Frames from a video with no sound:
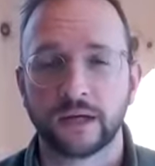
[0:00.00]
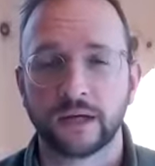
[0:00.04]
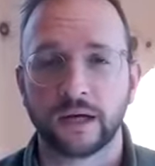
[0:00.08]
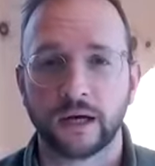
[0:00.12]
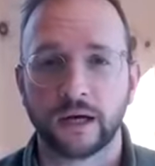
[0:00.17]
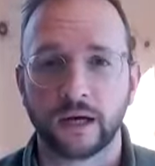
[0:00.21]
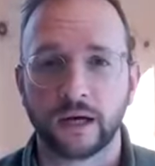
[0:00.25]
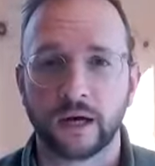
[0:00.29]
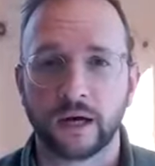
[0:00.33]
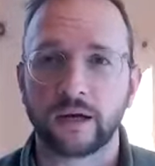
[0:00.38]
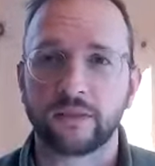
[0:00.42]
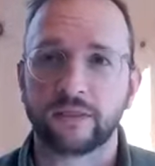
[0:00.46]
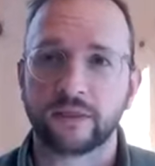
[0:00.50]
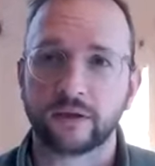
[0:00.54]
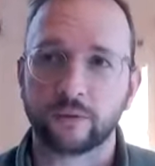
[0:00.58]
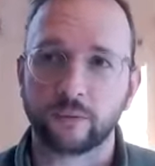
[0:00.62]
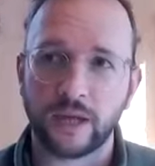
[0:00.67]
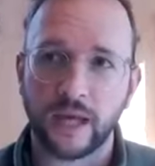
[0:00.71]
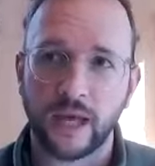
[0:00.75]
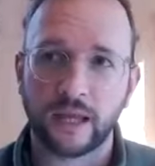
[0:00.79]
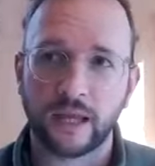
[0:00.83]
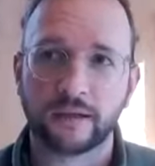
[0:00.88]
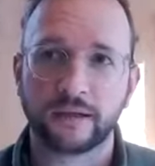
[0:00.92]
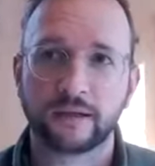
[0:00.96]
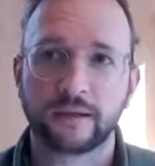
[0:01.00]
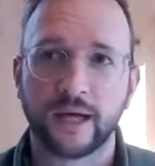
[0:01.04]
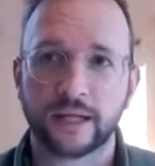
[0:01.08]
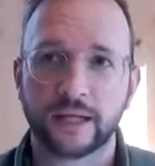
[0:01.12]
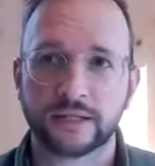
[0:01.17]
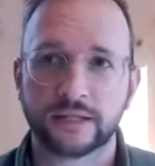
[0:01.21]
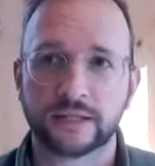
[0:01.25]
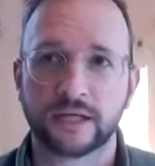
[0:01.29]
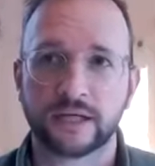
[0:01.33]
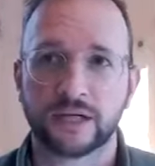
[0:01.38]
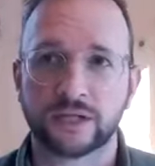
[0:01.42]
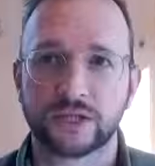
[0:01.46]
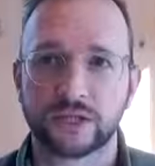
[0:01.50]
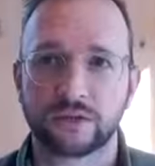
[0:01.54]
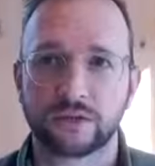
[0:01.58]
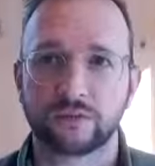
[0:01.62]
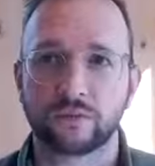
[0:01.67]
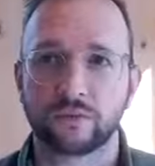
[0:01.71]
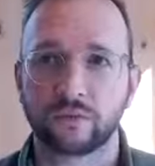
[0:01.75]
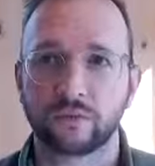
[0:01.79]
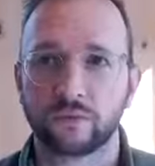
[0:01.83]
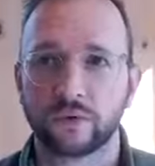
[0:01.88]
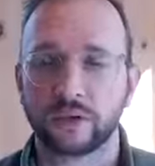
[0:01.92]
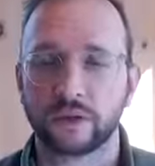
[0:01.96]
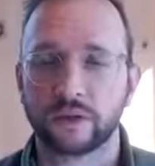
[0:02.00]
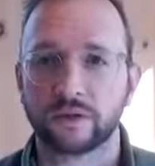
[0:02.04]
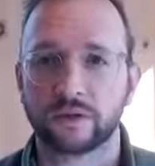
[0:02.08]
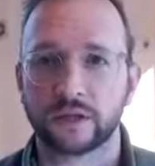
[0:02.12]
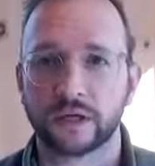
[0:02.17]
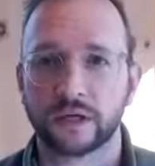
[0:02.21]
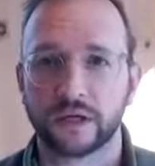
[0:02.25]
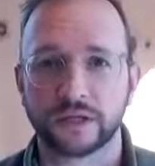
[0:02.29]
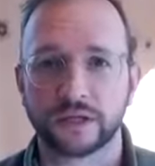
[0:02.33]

I think we ended that session with